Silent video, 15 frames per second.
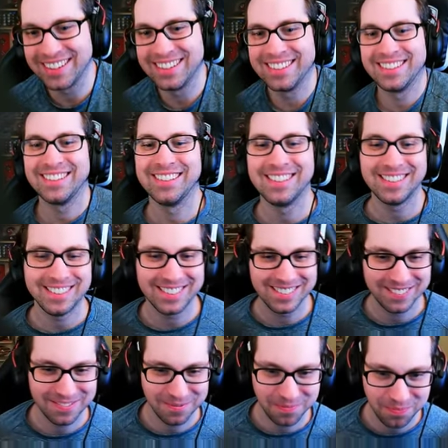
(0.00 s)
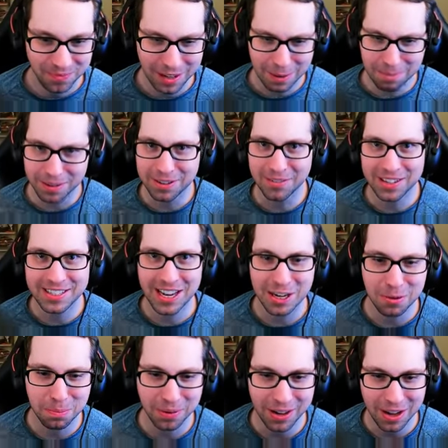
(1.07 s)
Well, let's let this fly. I believe that's how you
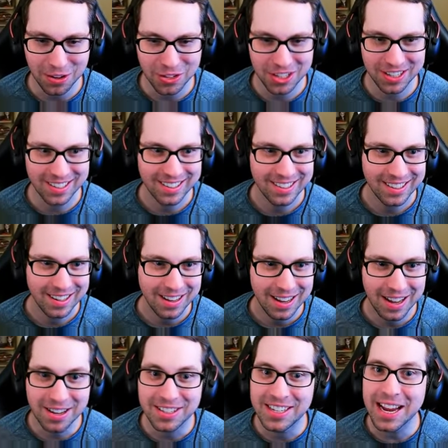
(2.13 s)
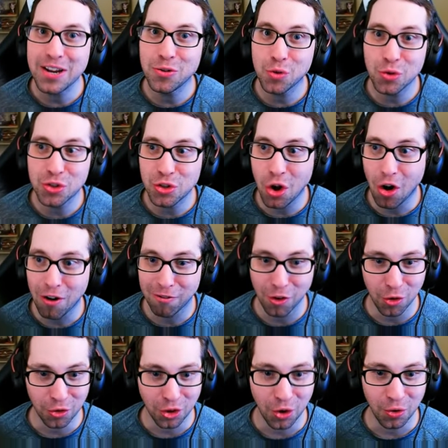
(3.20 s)
nine. pronounce it. A dangerous
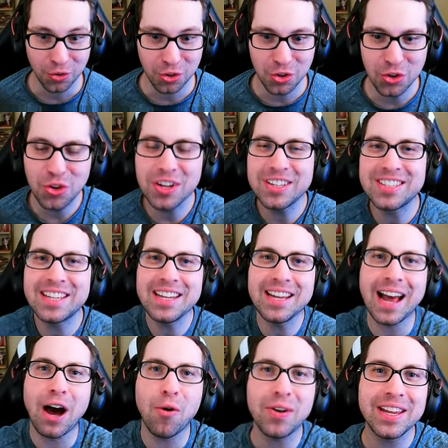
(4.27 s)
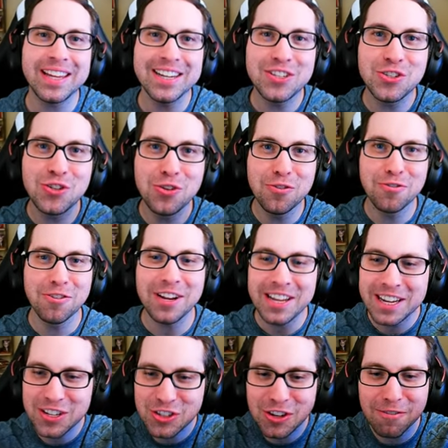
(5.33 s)
hole though. You can see how each you
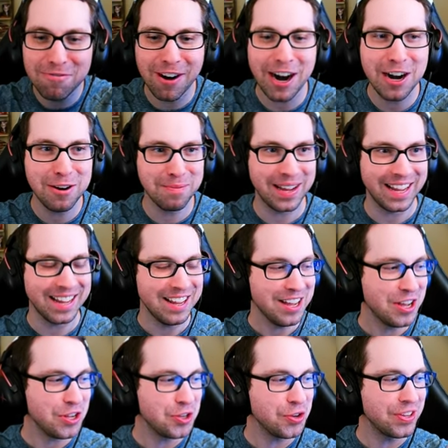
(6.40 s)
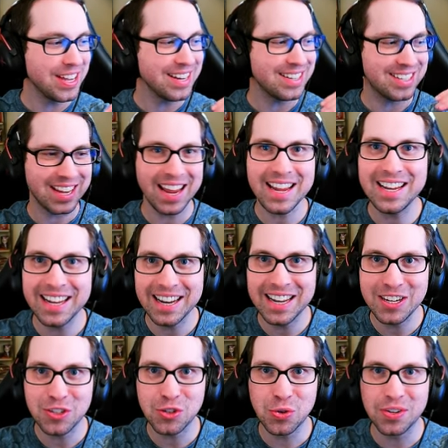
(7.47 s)
each environment you get taken
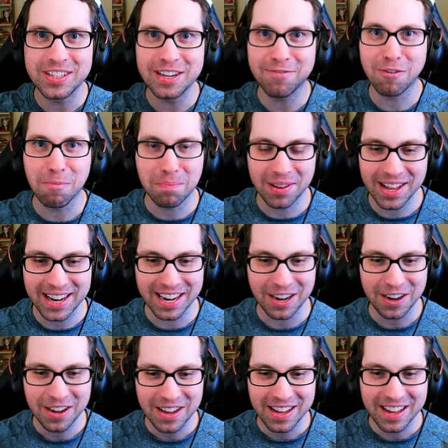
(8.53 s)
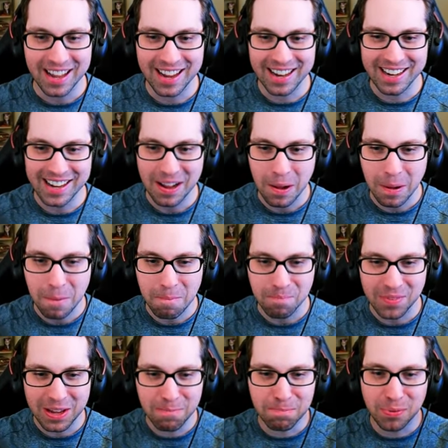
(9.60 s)
into a different planet, and it